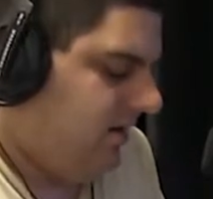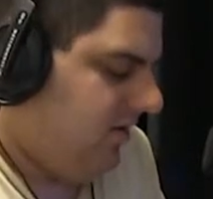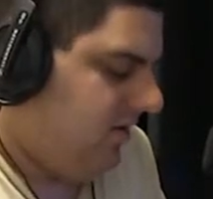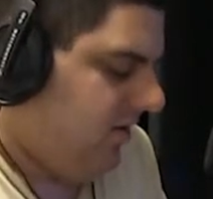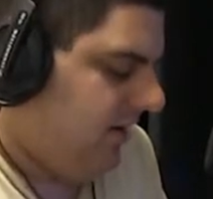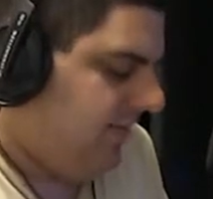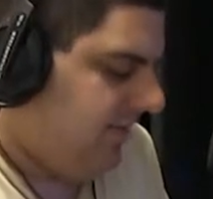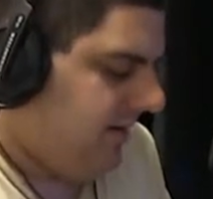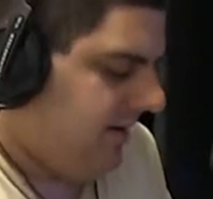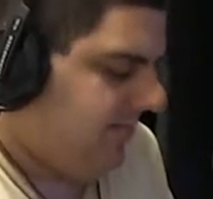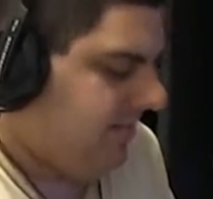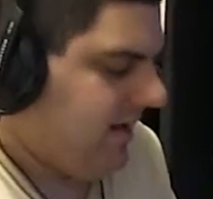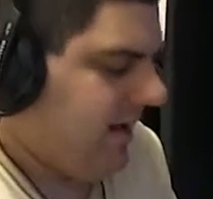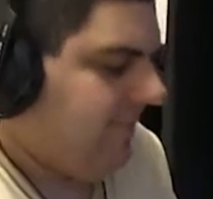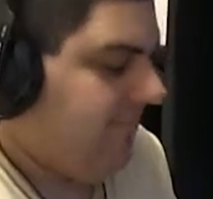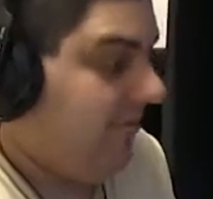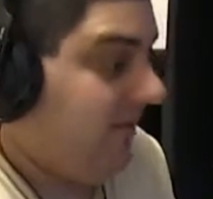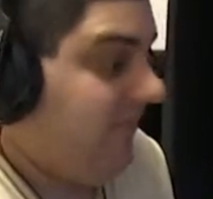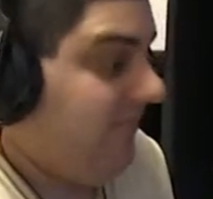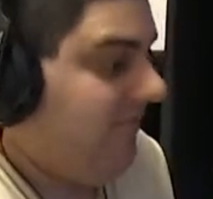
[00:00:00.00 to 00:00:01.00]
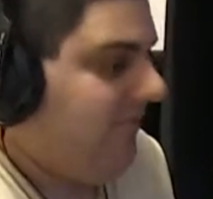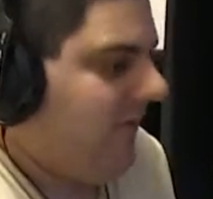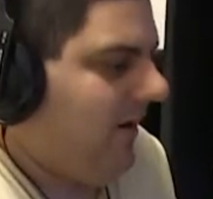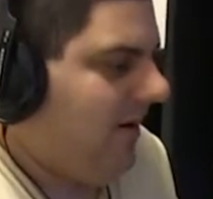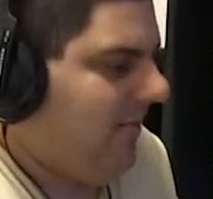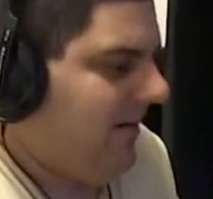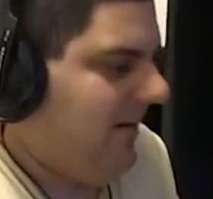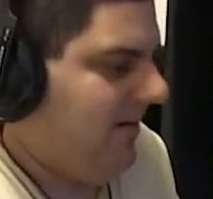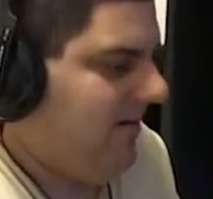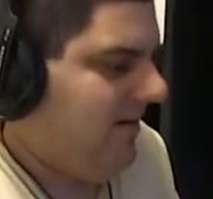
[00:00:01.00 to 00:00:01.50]
Notre Dame prep's got to play
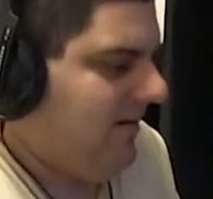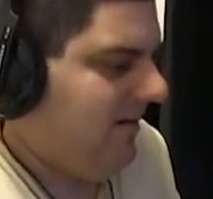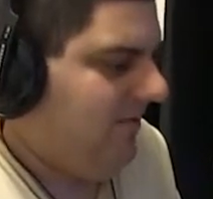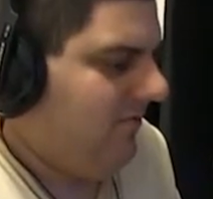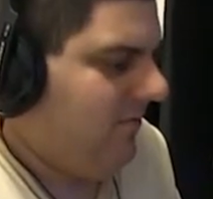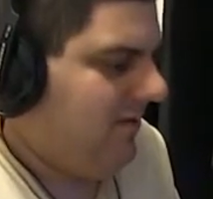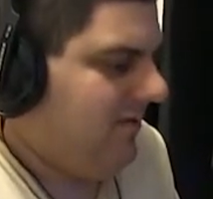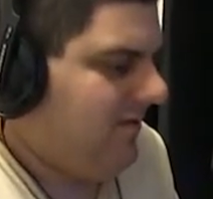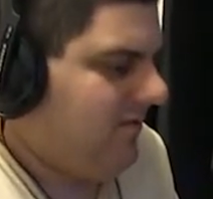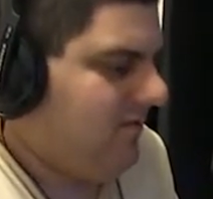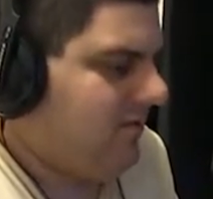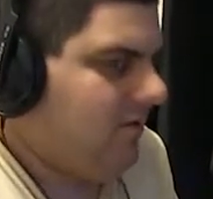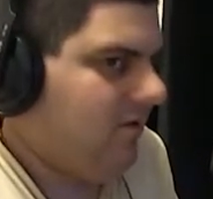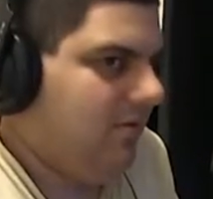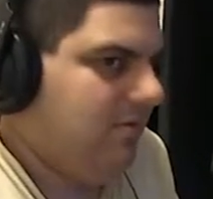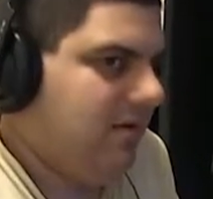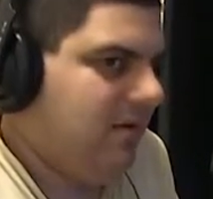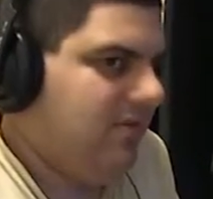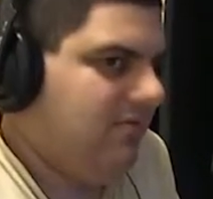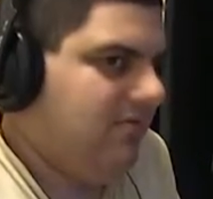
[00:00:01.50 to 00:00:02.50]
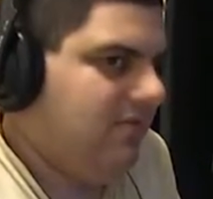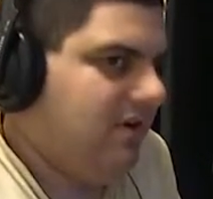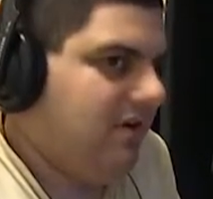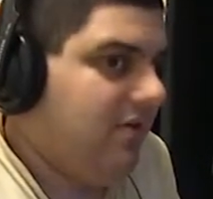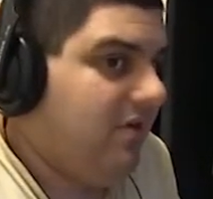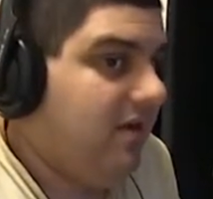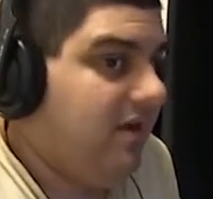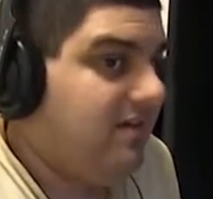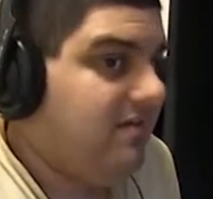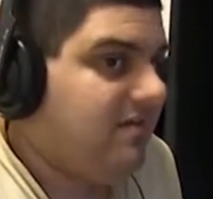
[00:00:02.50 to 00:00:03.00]
Farmington, which is going to be a
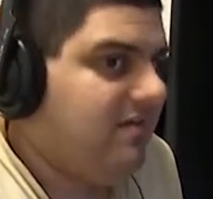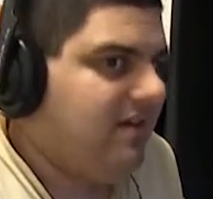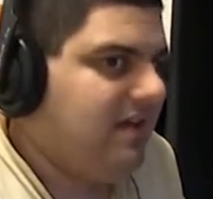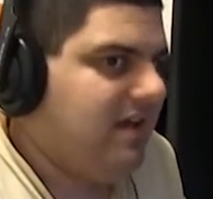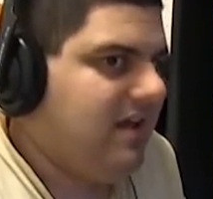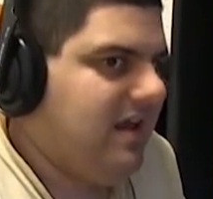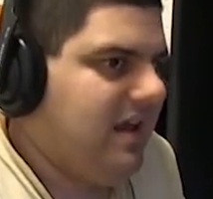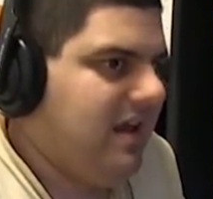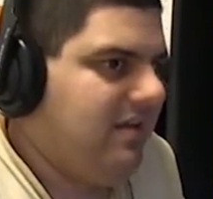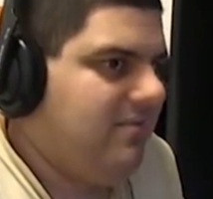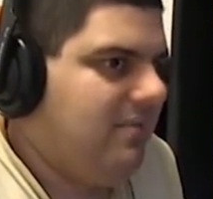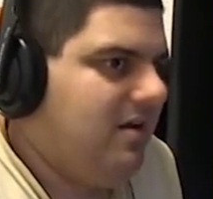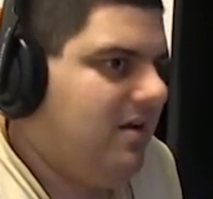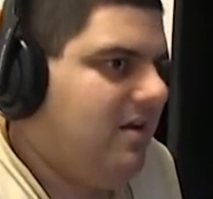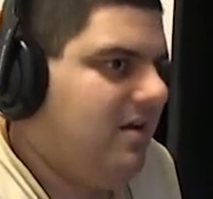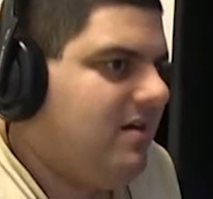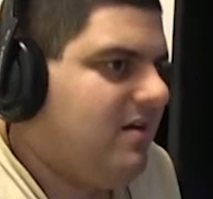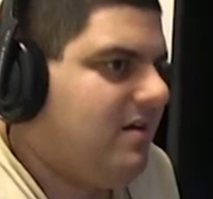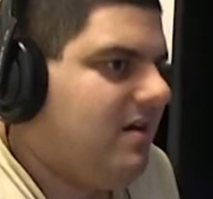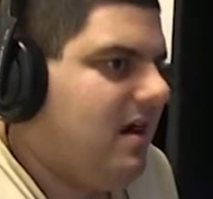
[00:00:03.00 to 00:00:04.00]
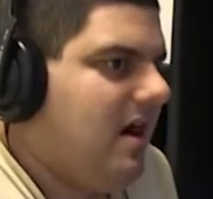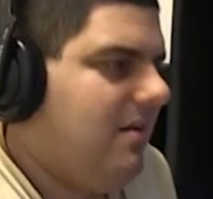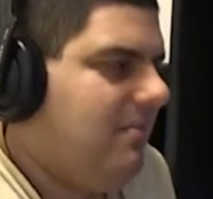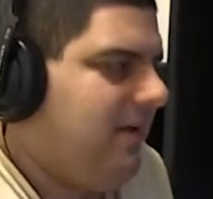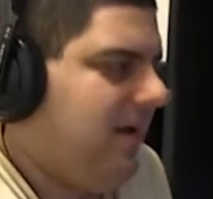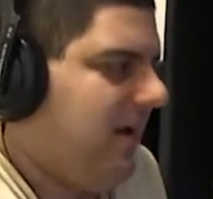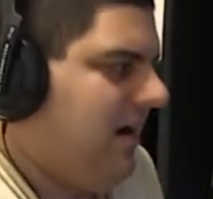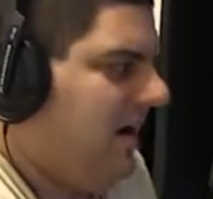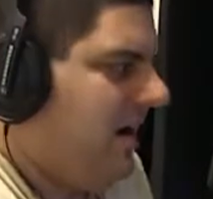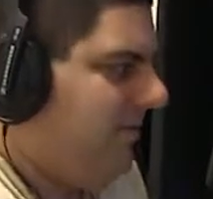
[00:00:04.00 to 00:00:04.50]
very interesting game
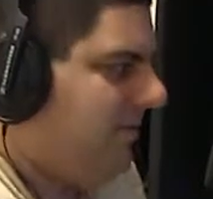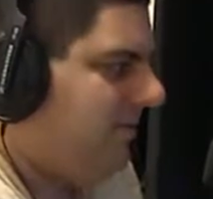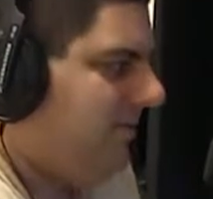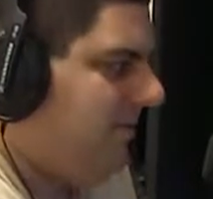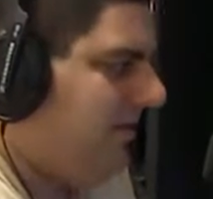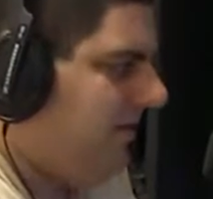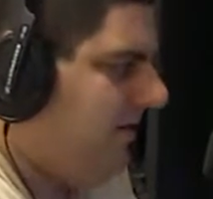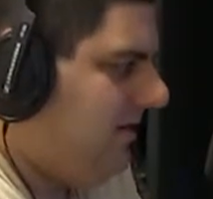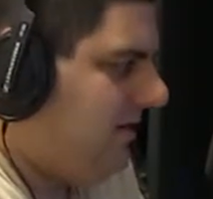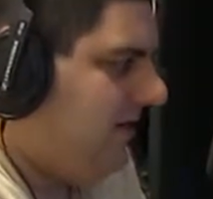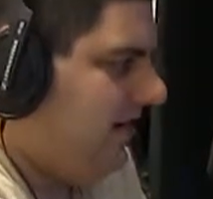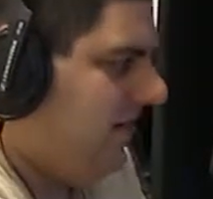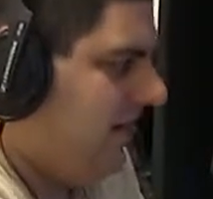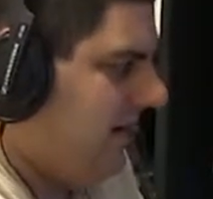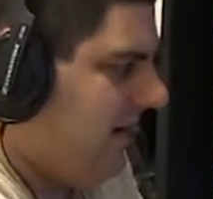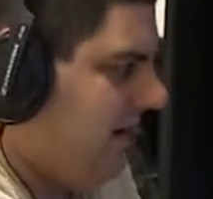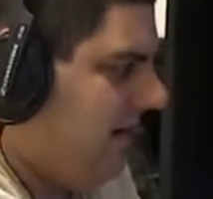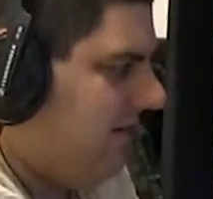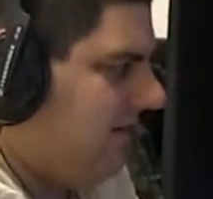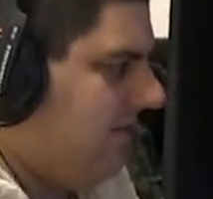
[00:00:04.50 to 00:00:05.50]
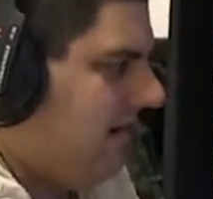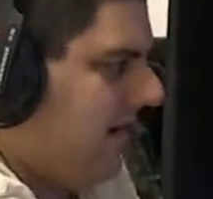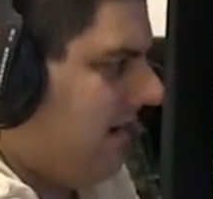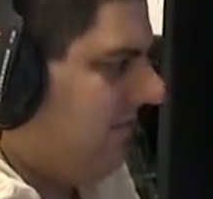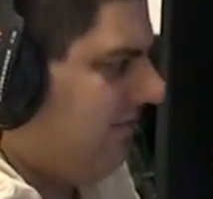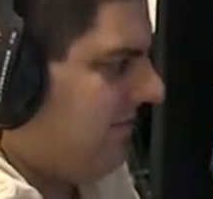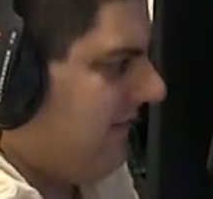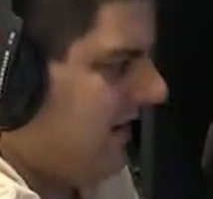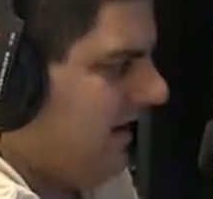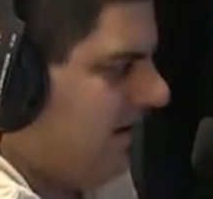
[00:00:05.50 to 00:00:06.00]
coming up
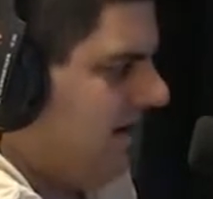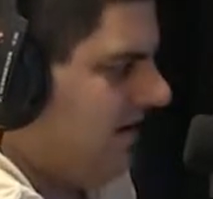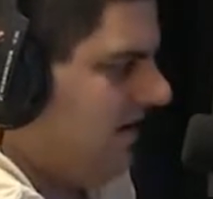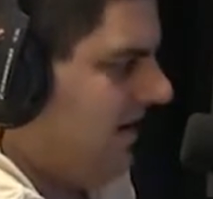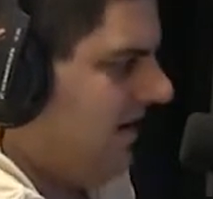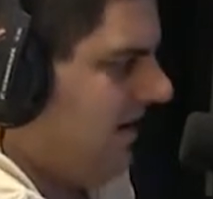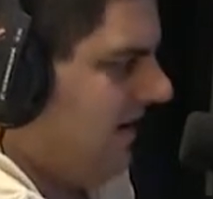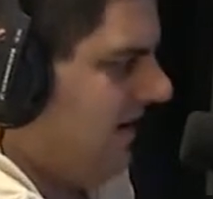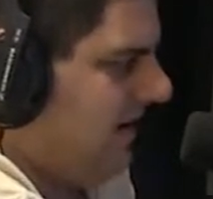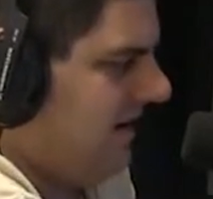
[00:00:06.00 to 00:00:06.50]
around there.